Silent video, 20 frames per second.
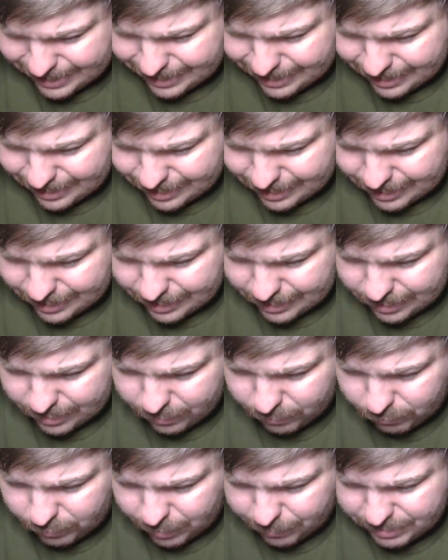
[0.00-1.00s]
then
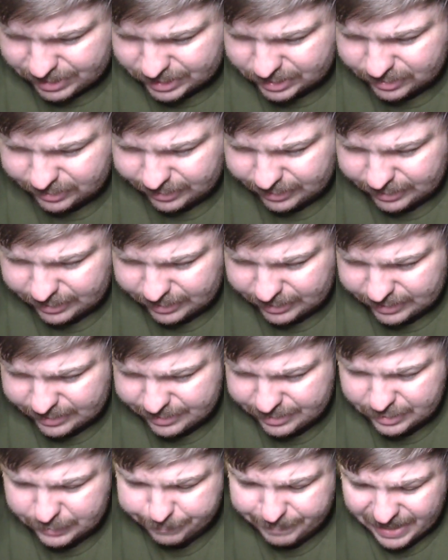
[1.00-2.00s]
what we
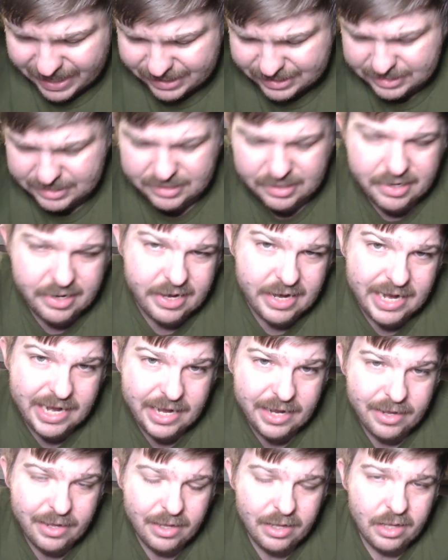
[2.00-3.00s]
saw this past
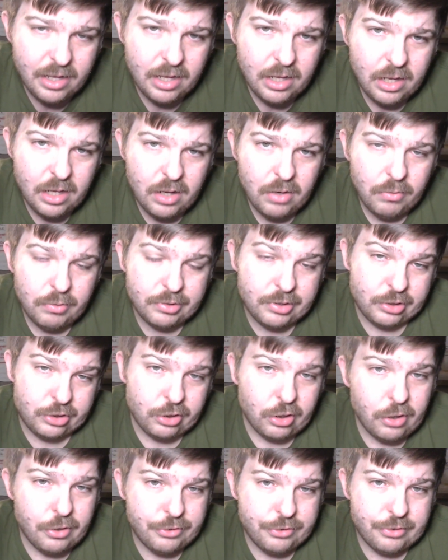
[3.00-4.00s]
Sunday with the
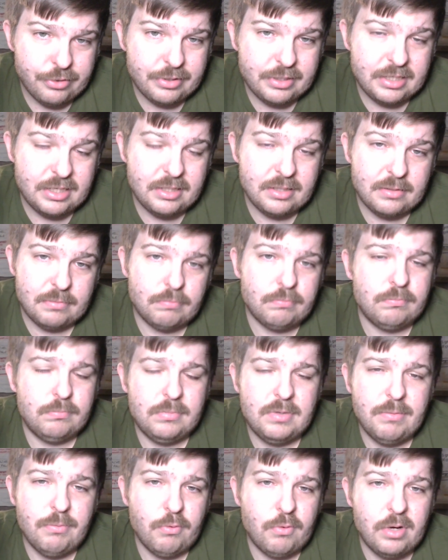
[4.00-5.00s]
Chargers is
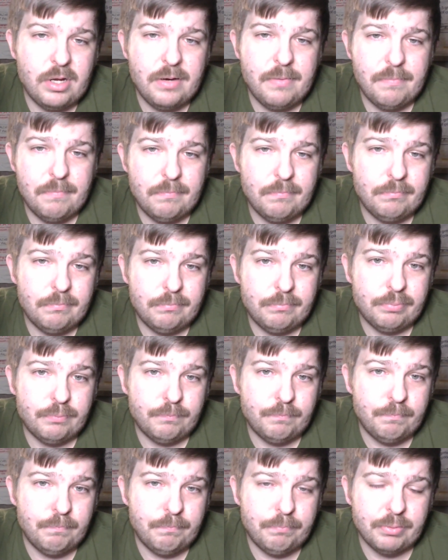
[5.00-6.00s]
number one,
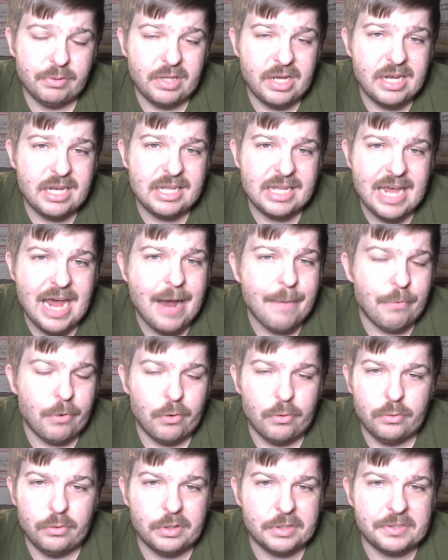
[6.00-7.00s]
Blaine
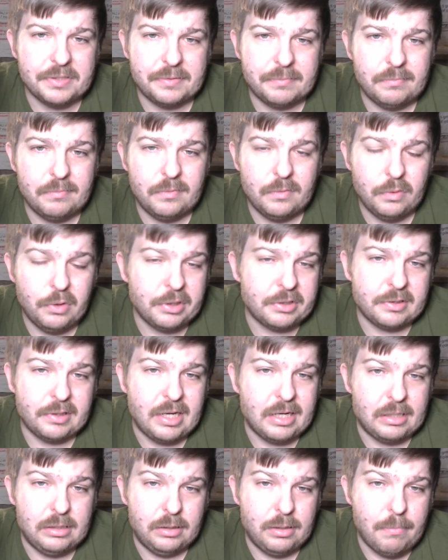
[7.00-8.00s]
Gabbert looks looked
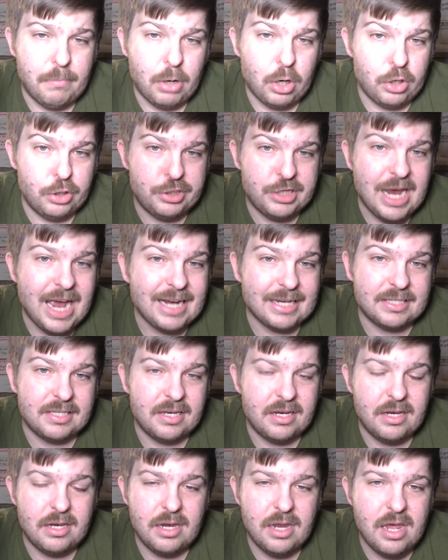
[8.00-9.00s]
like Lamar
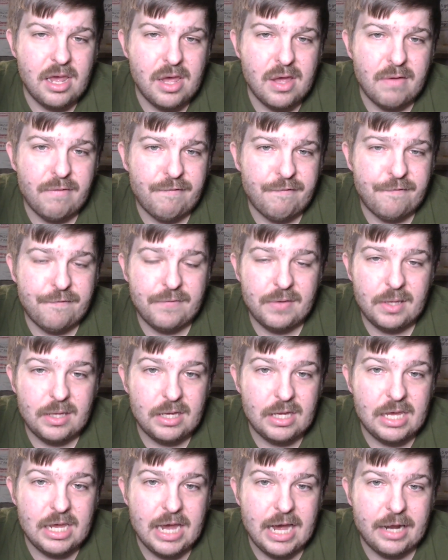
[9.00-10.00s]
Jackson if
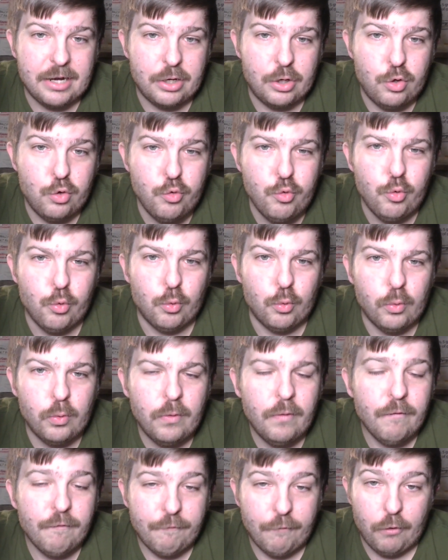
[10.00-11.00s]
he had a
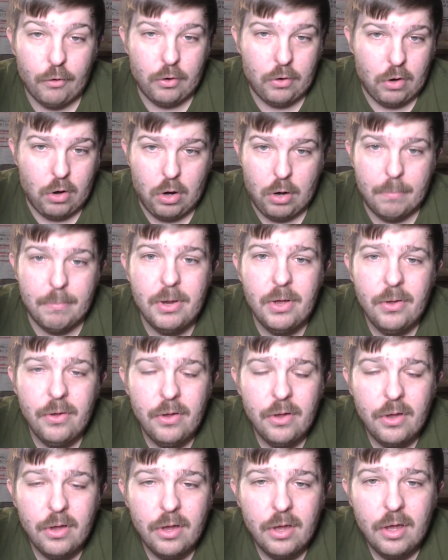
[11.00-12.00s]
noodle for an arm.
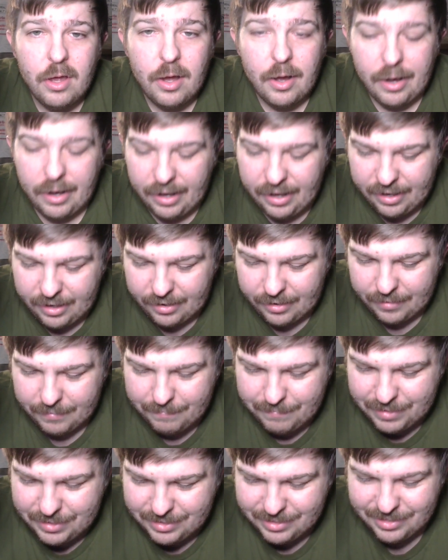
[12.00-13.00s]

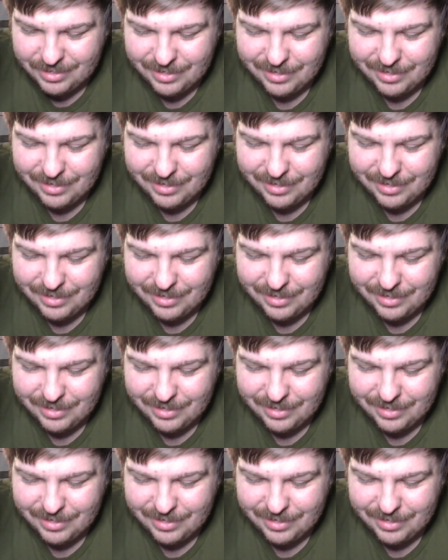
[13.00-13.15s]
Um,